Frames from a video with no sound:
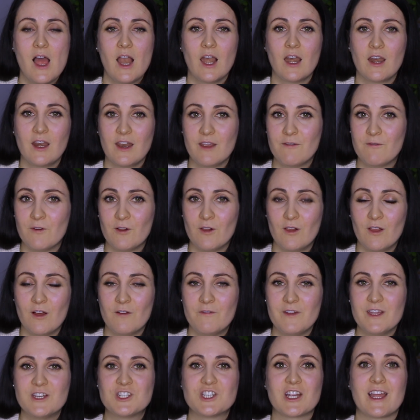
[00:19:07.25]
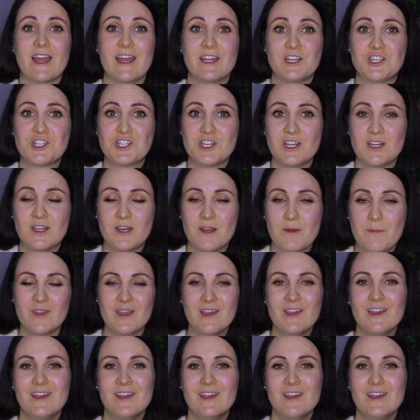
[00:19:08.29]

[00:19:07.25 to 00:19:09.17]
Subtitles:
level of education.